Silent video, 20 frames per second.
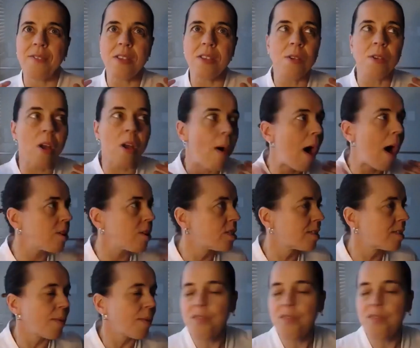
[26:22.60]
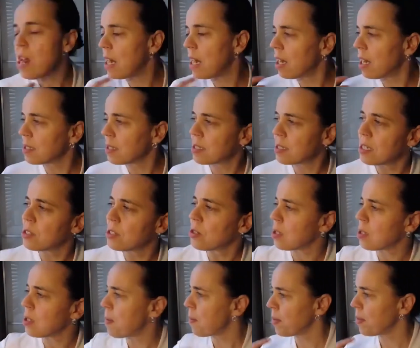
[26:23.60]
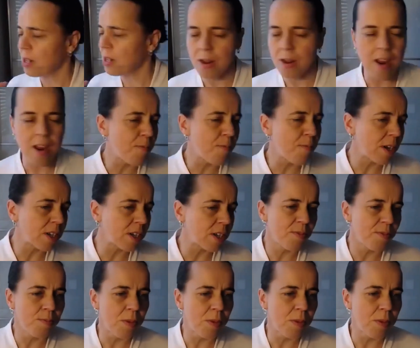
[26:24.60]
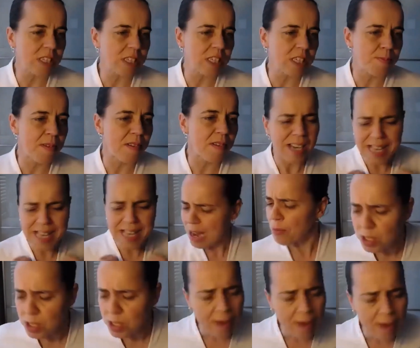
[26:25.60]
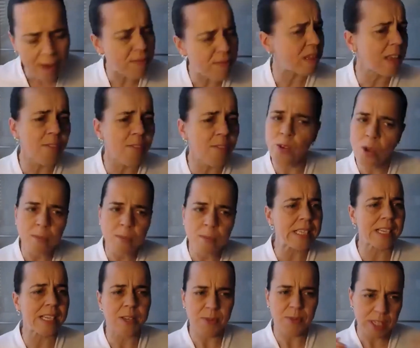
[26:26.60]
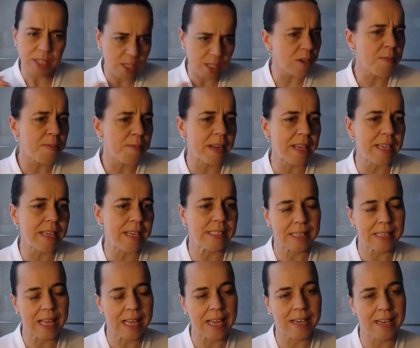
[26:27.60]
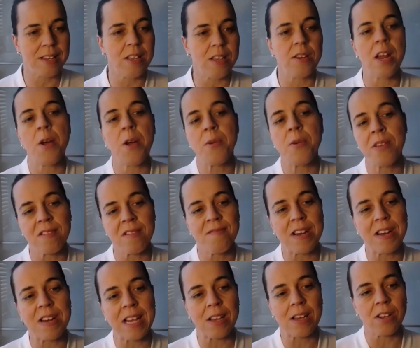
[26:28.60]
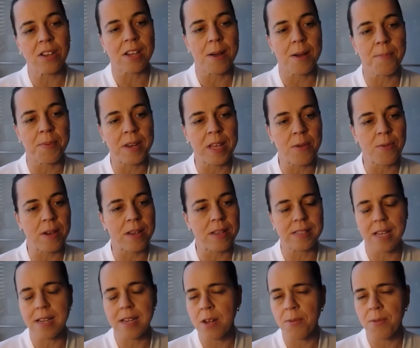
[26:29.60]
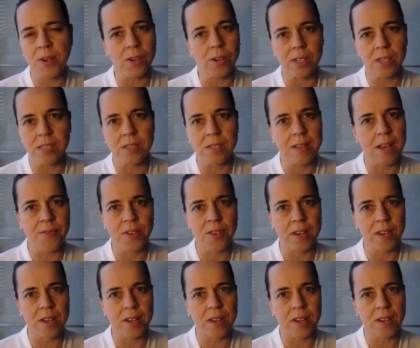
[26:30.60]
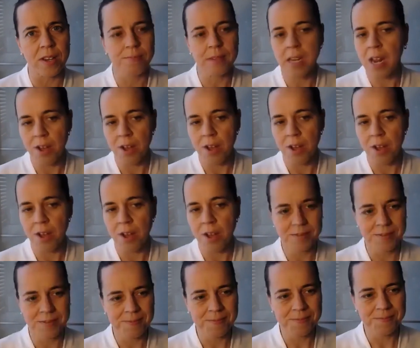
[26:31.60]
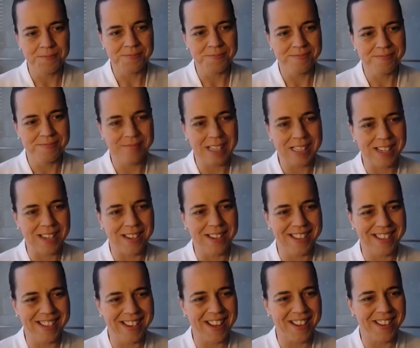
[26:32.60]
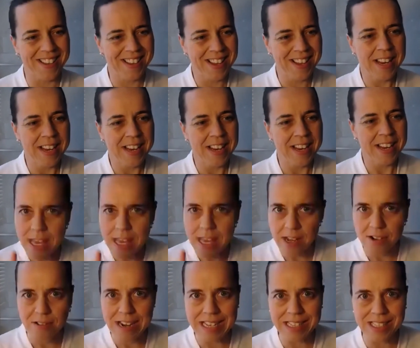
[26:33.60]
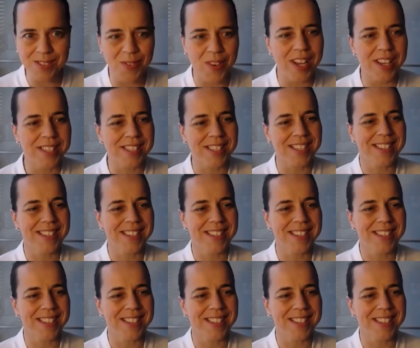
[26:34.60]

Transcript: You go out to some freelancers or some people that don't have much experience. They're like, yeah, we'll do everything for you immediately. We just want to please. And then, you're in a really good company where you say, no, we're not going to do that for you now. No, it's like, eat your greens first.